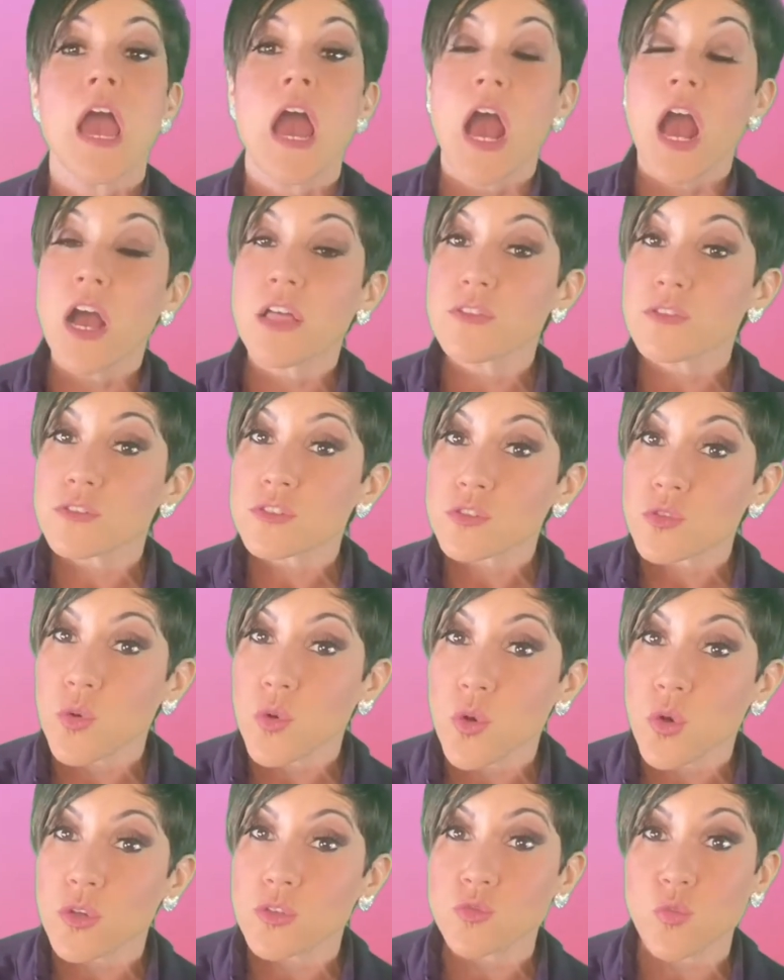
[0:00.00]
Other
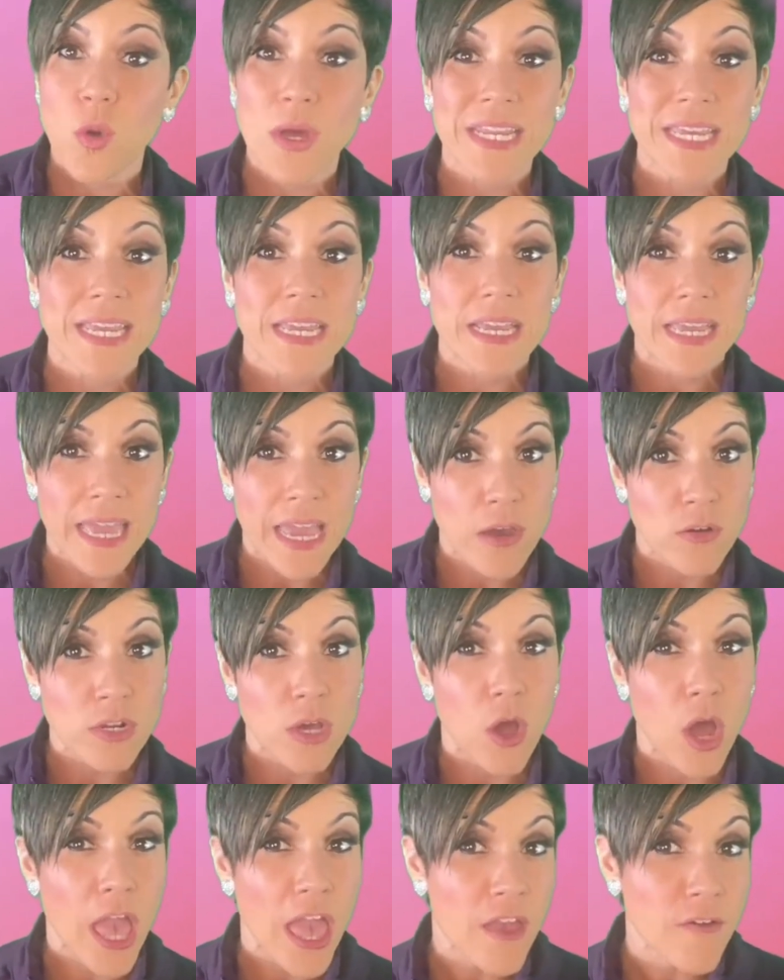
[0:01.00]
schools want to count
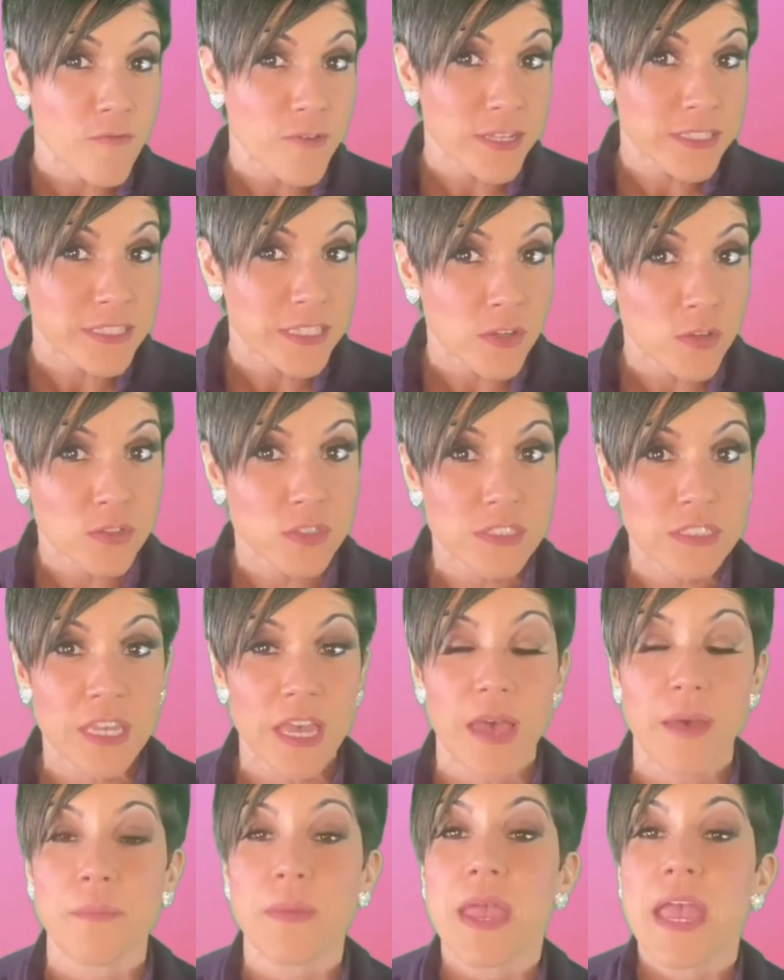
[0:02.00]
out every single
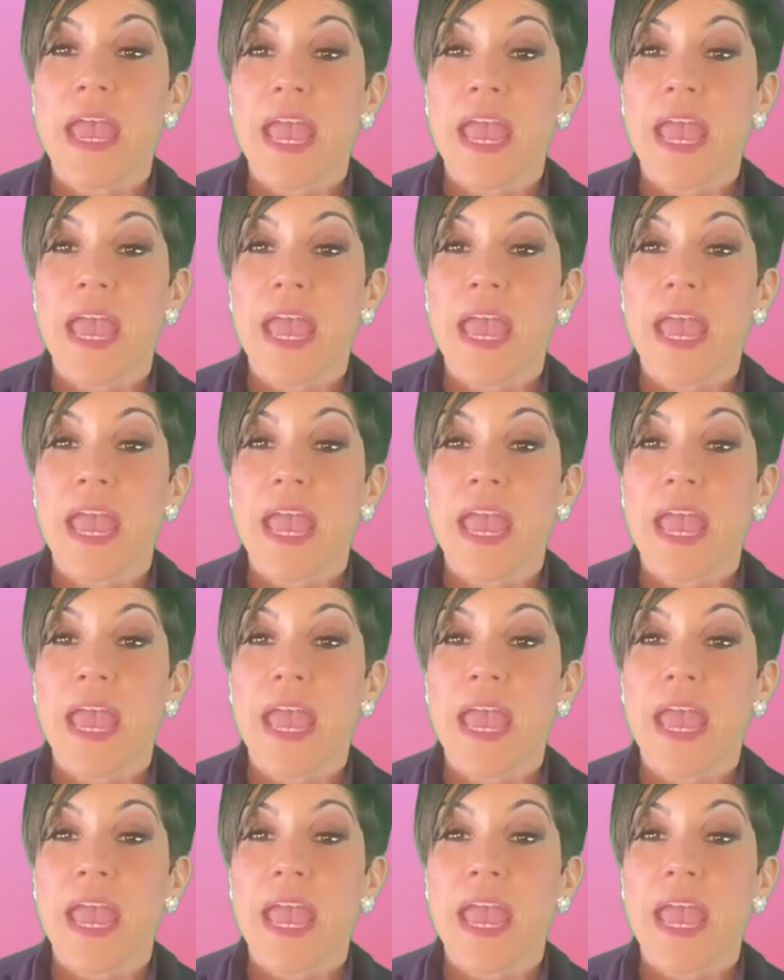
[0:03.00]
step,